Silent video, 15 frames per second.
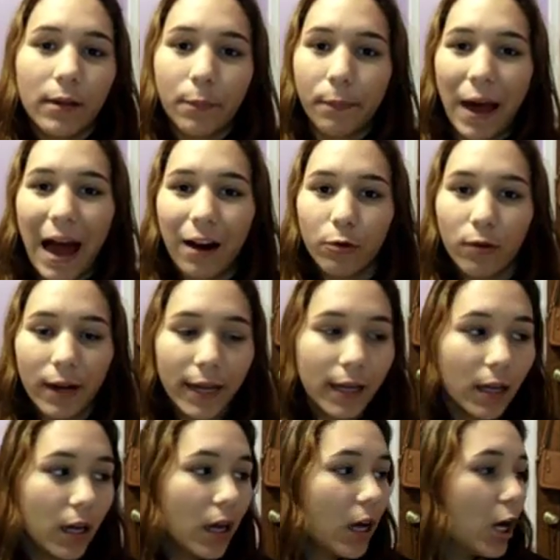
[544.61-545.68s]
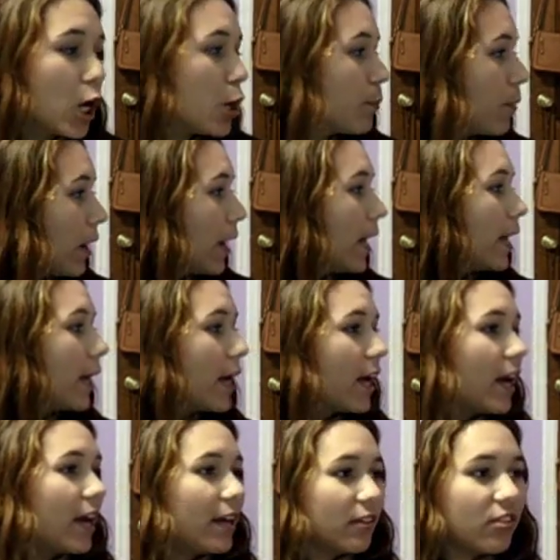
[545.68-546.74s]
a bad way, but
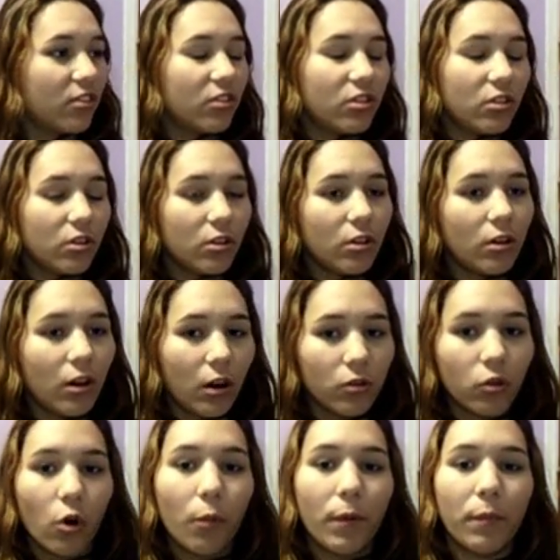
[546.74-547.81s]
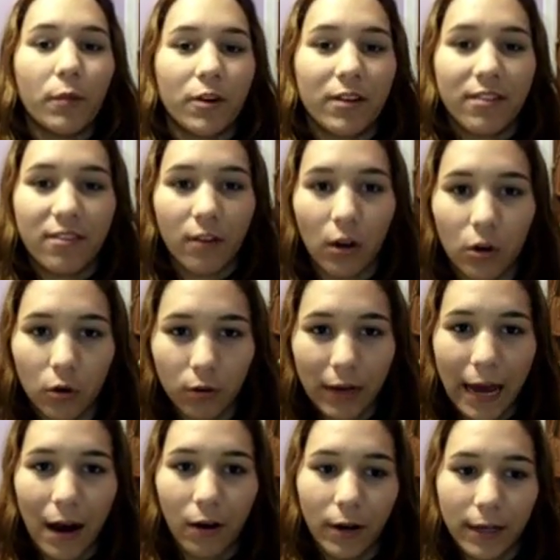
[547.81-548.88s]
it's a little bit more subtle
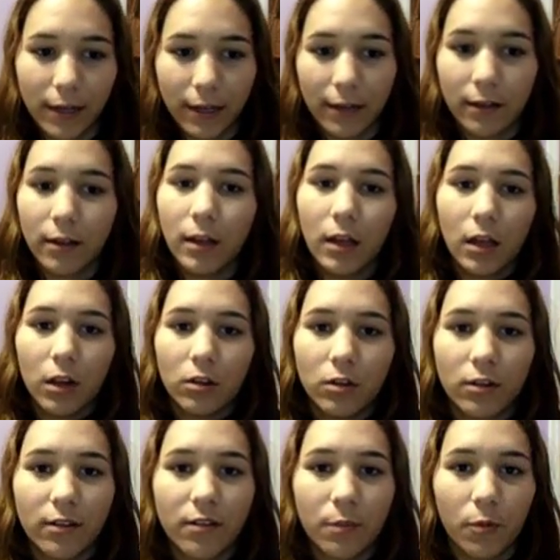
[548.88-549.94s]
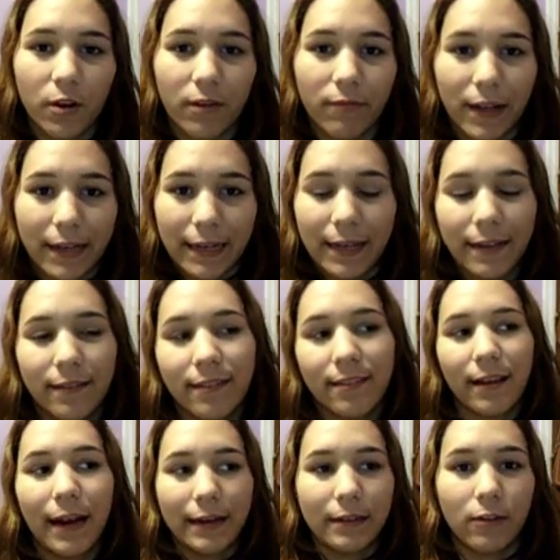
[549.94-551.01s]
now, and it looks more of like an
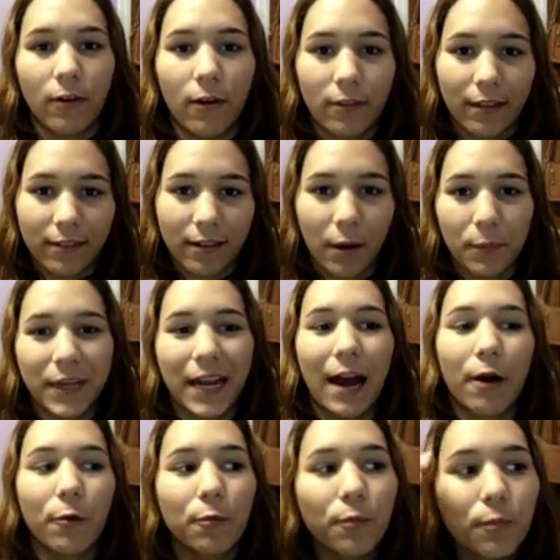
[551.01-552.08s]
inside glow that's coming out.